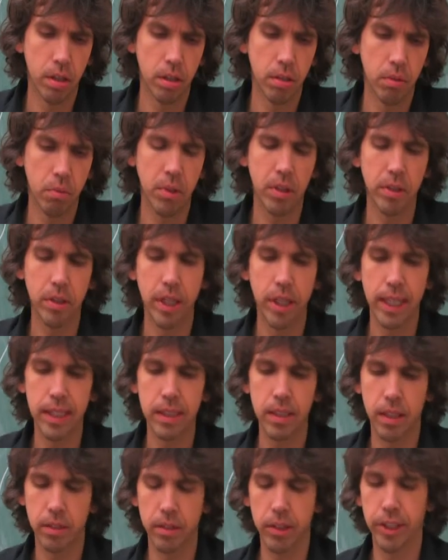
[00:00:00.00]
well, no,
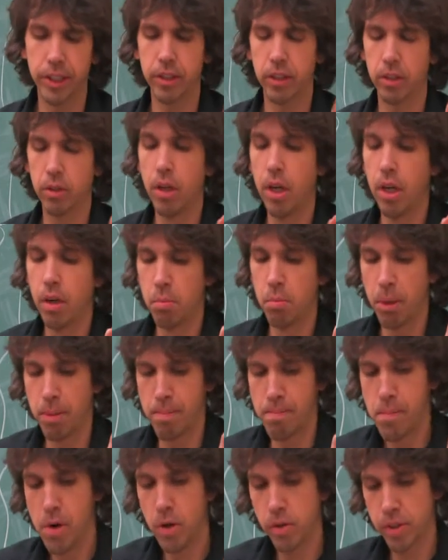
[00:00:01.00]
that's not really true. But
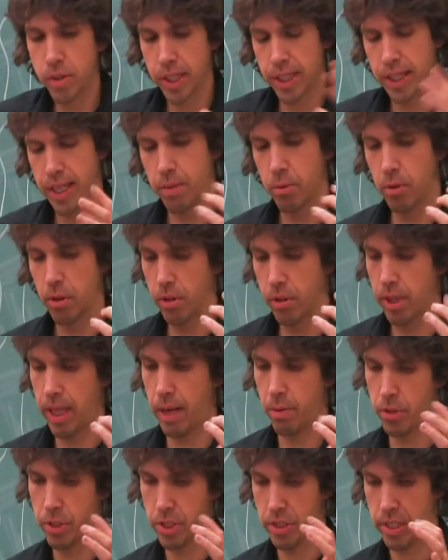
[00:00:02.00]
mostly they were they
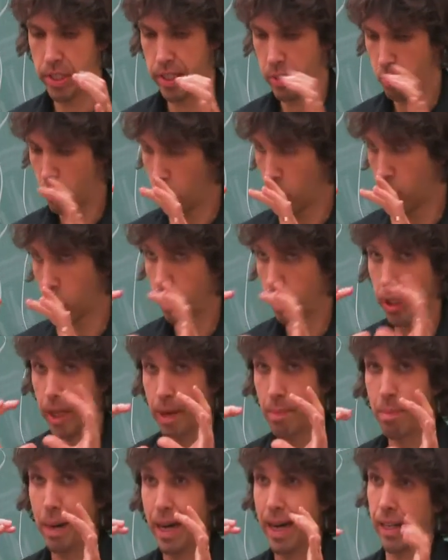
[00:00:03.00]
were just this world in
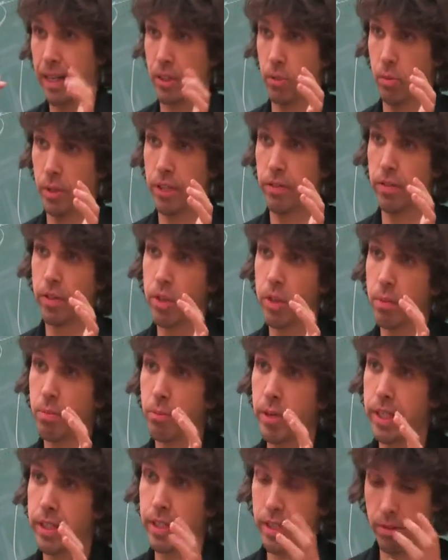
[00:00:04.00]
a box, which for some
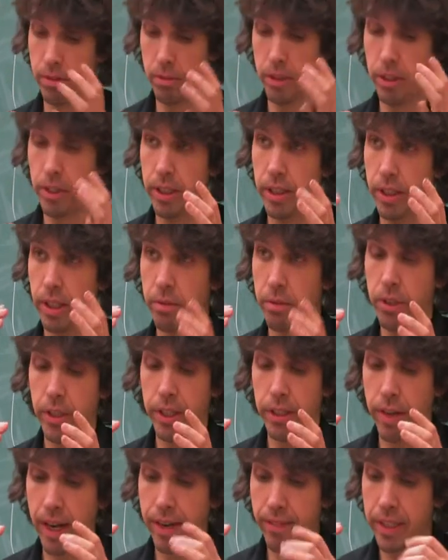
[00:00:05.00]
reason I really I really
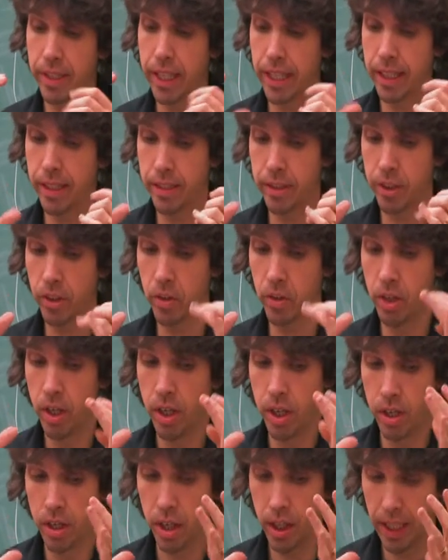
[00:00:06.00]
gravitated to,
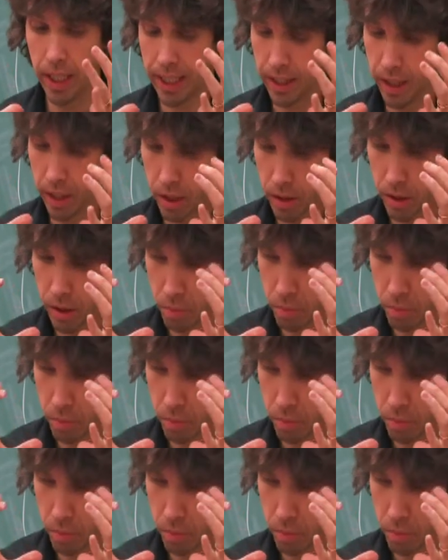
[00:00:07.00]
I like the the